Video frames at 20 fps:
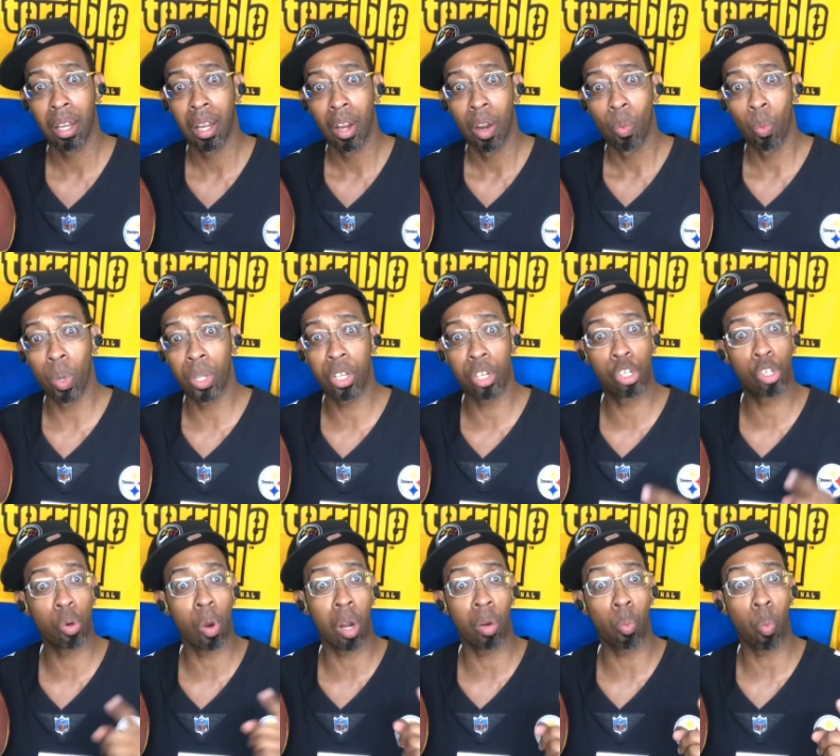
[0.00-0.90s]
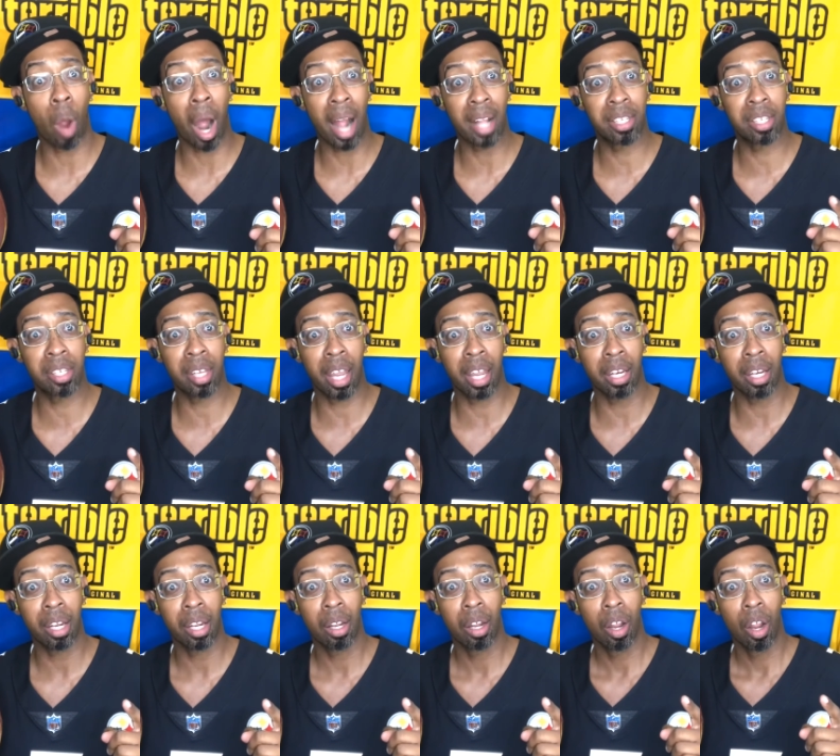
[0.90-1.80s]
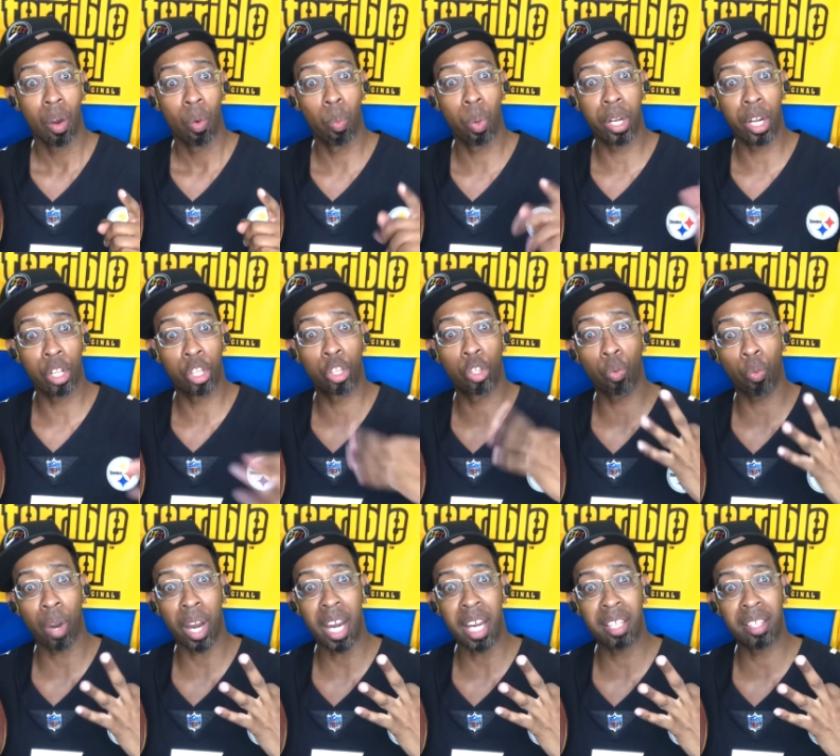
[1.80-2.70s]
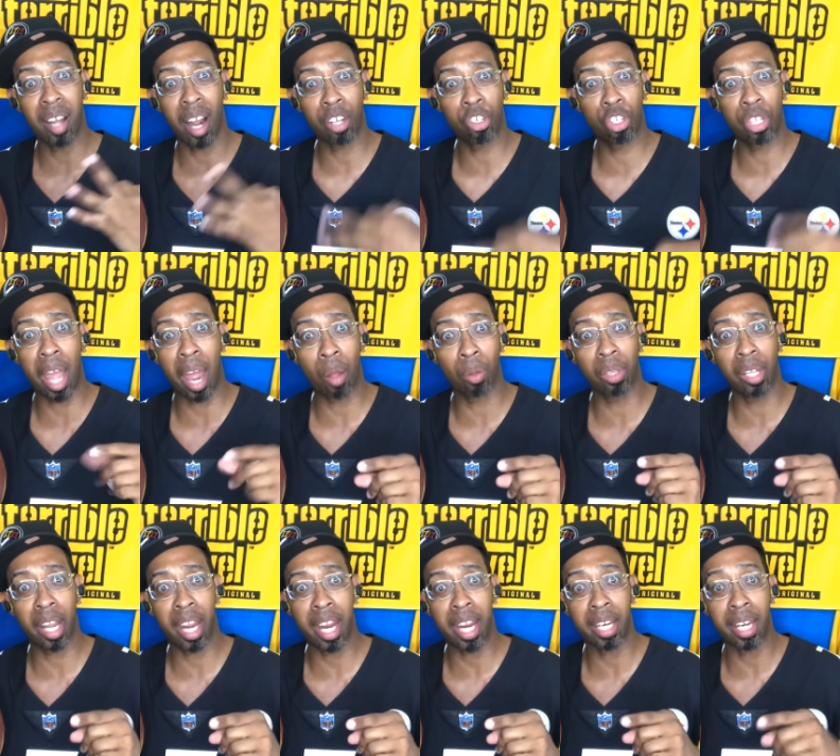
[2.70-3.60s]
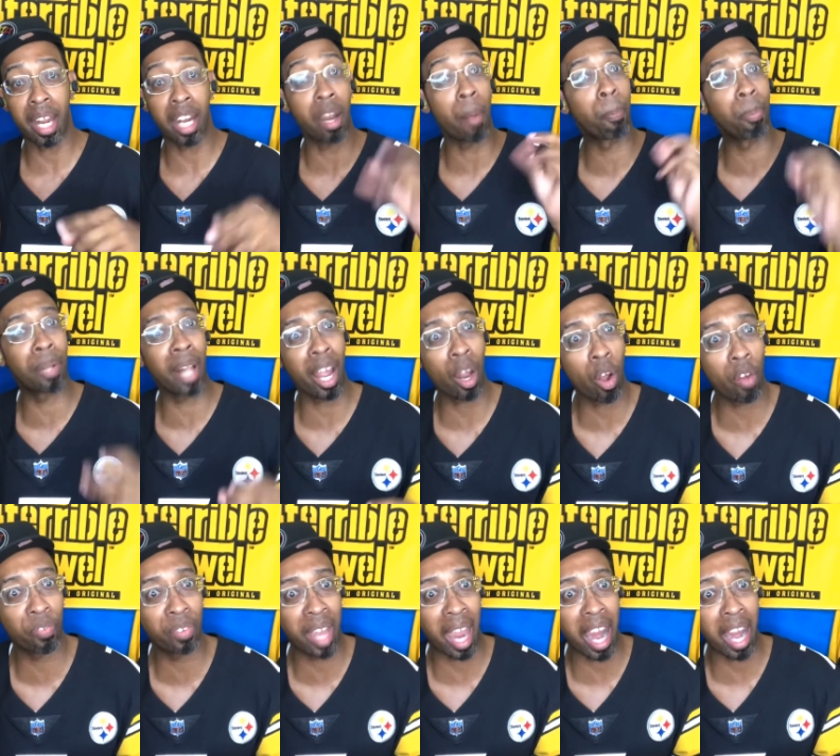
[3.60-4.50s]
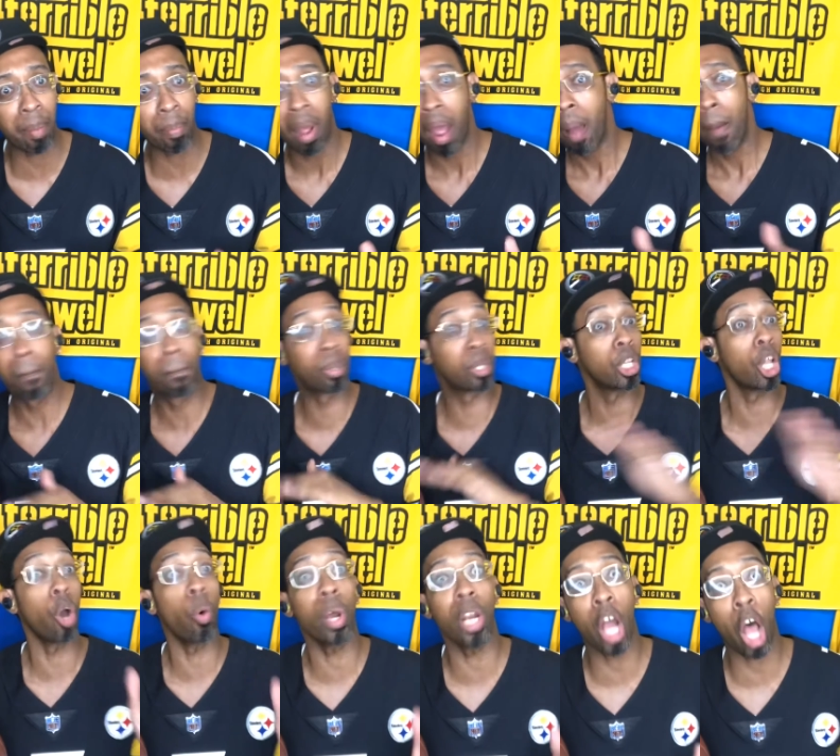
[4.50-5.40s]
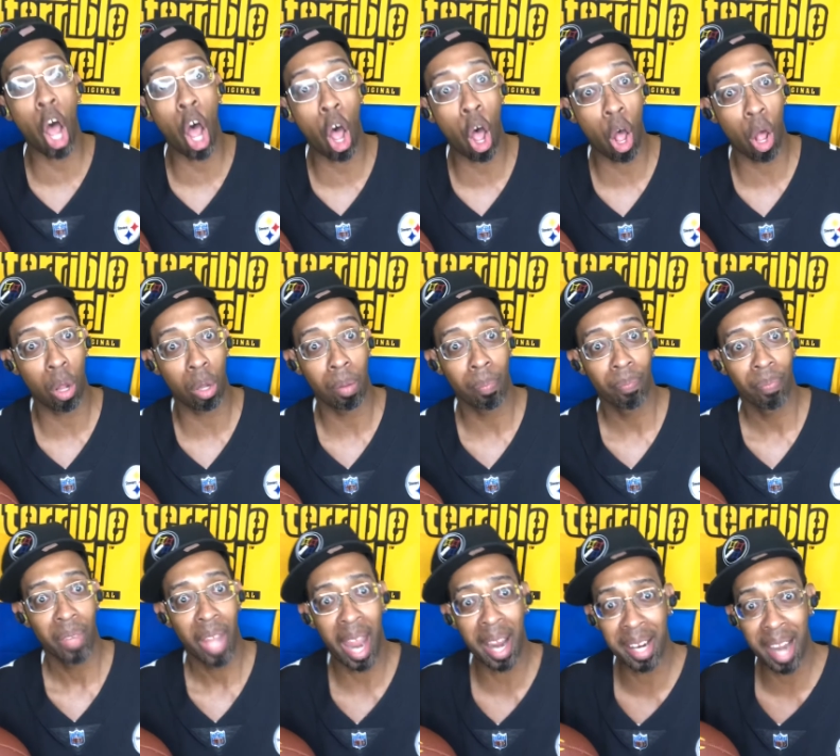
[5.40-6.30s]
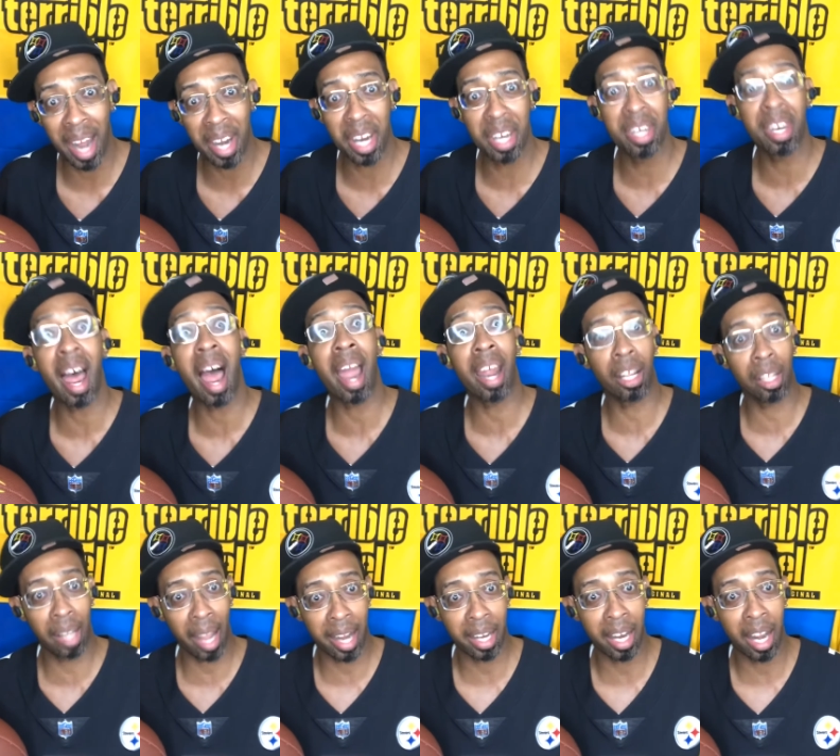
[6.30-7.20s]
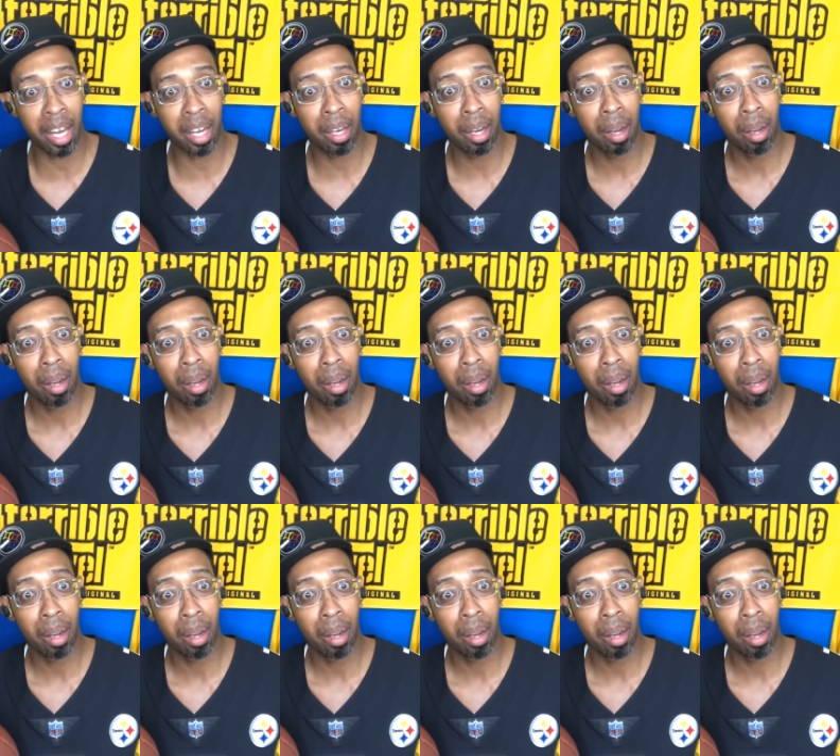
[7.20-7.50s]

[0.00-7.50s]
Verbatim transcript: when Deshaun Watson with a three touchdown lead in a playoff game, blew it all and got annihilated